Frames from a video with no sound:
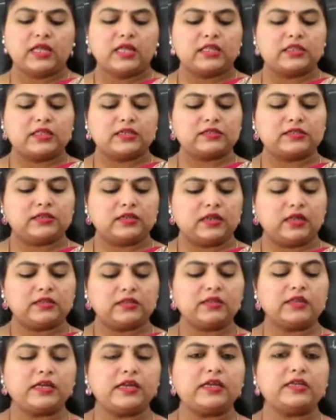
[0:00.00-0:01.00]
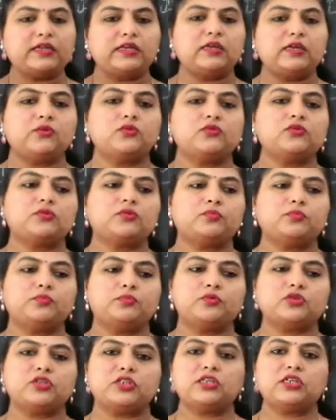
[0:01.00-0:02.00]
There's another lady who's
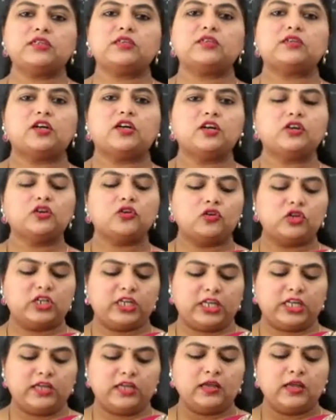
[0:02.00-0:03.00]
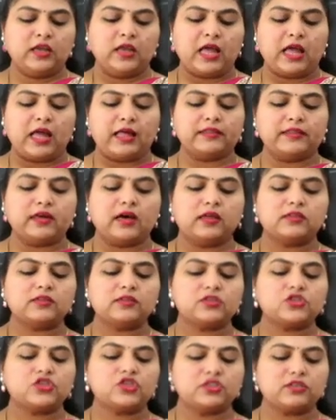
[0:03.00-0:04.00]
putting the rangoli, and the
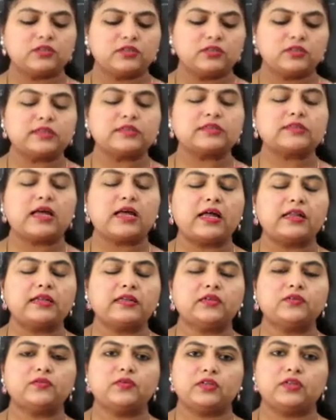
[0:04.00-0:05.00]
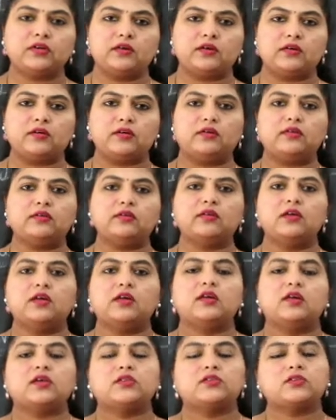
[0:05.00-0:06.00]
other children are standing with
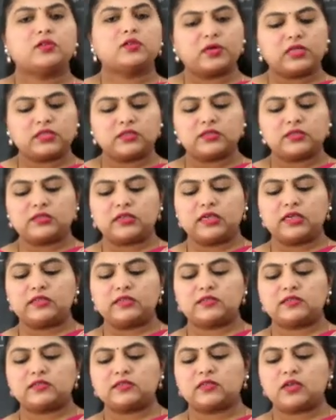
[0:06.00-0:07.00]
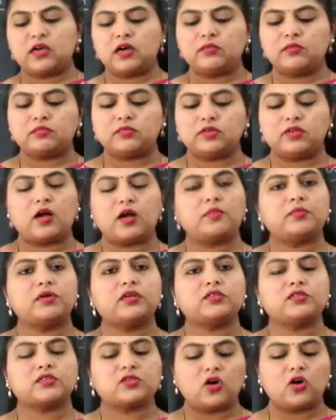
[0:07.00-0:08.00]
her. So the mother says, come,
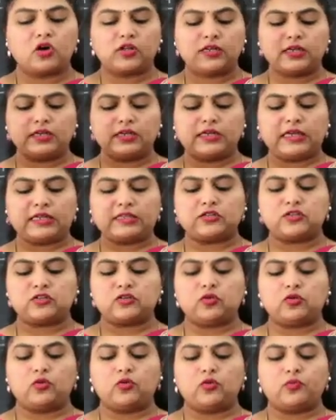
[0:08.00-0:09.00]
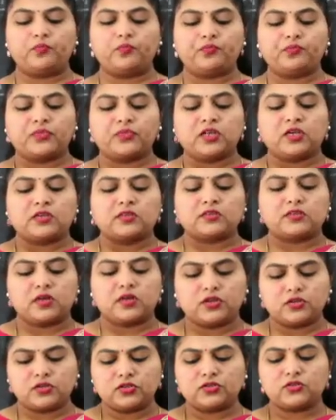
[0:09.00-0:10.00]
Rama is calling, let's go.
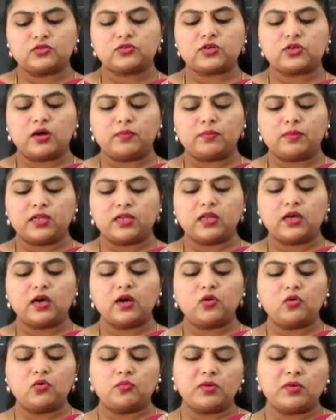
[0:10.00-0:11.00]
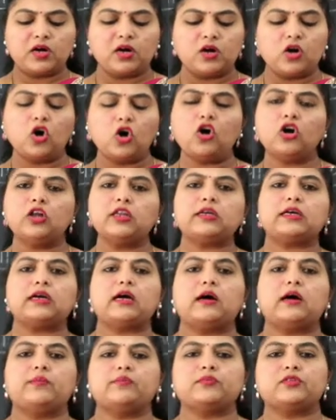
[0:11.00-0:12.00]
Sarasu, Kamala, Uma, all
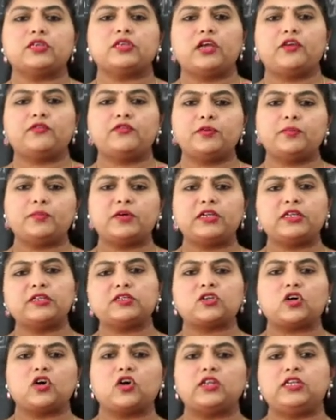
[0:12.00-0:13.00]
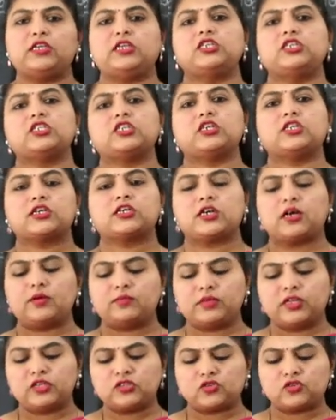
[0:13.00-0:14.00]
come. So everybody is calling each other,
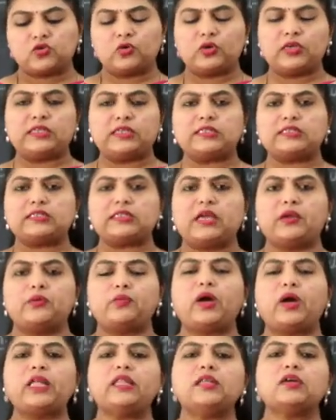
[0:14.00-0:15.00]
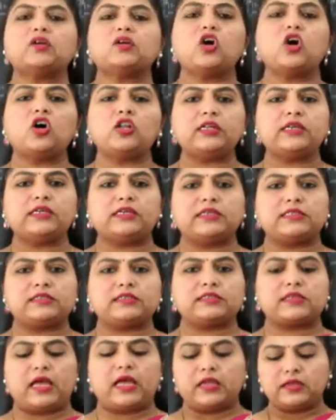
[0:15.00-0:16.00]
come, let's go inside. Why they're calling
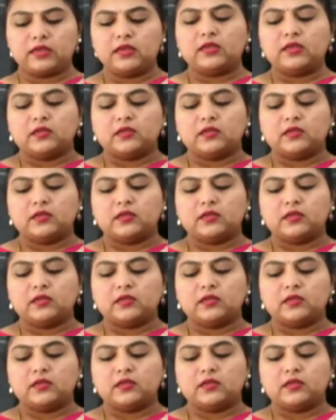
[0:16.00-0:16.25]
inside?